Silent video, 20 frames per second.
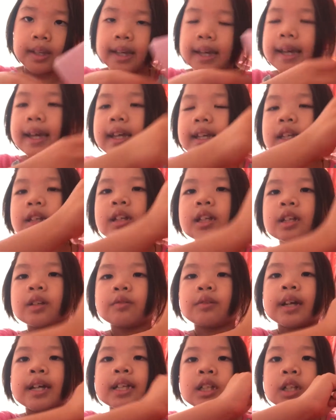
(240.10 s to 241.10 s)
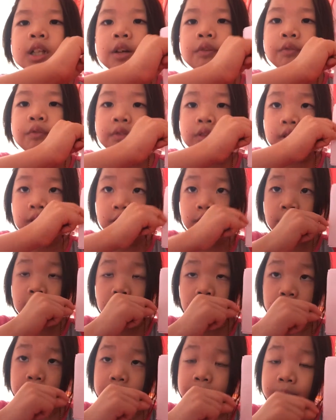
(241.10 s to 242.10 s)
and you can write stuff on the
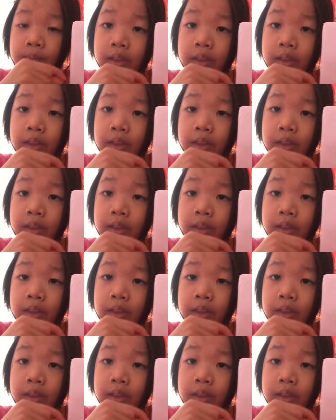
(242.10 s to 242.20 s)
front